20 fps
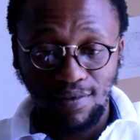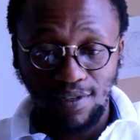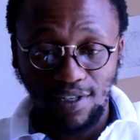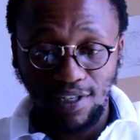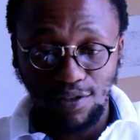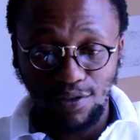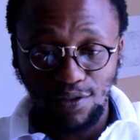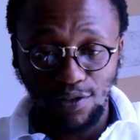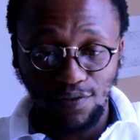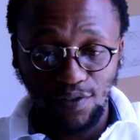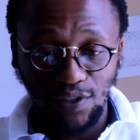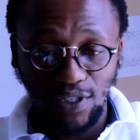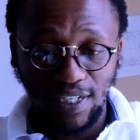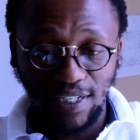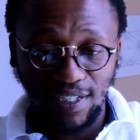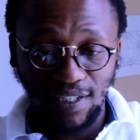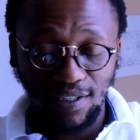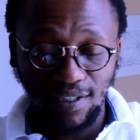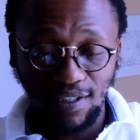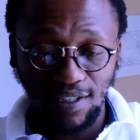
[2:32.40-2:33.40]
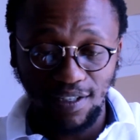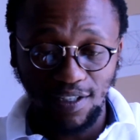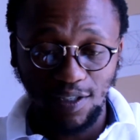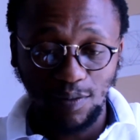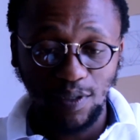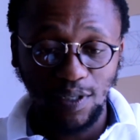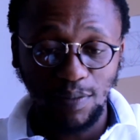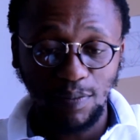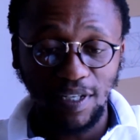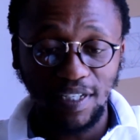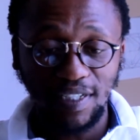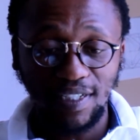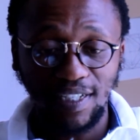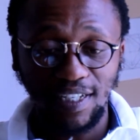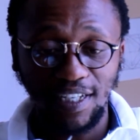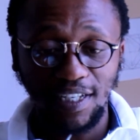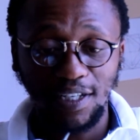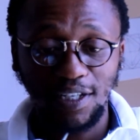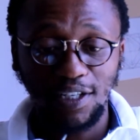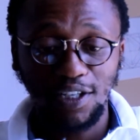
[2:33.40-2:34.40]
I don't know if you guys can see this, but
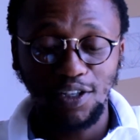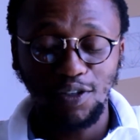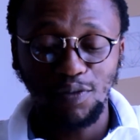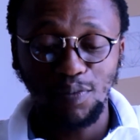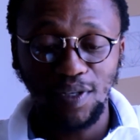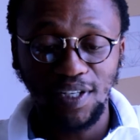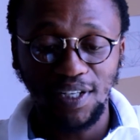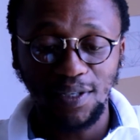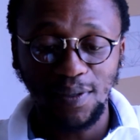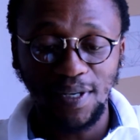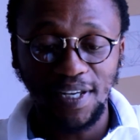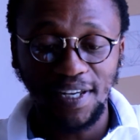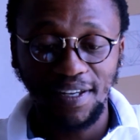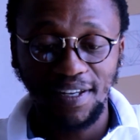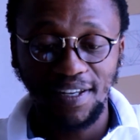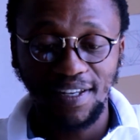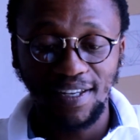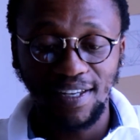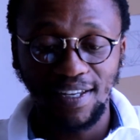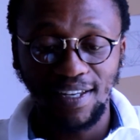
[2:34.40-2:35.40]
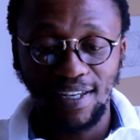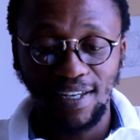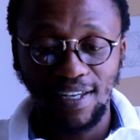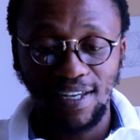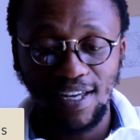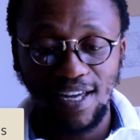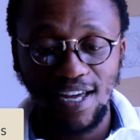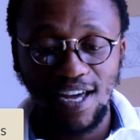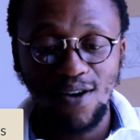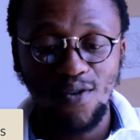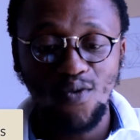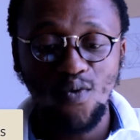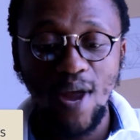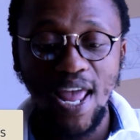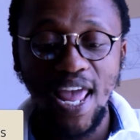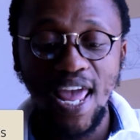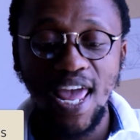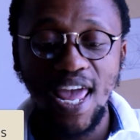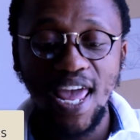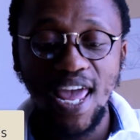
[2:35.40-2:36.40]
basically you peel away,
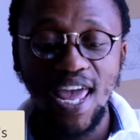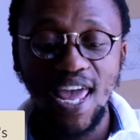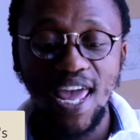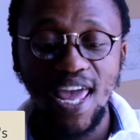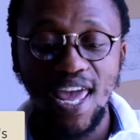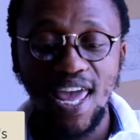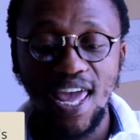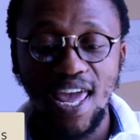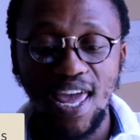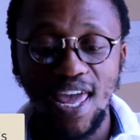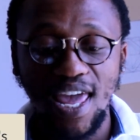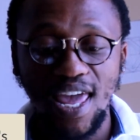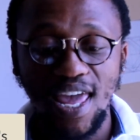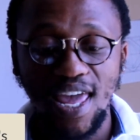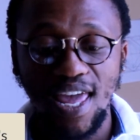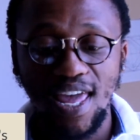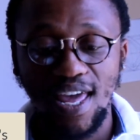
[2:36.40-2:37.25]
away,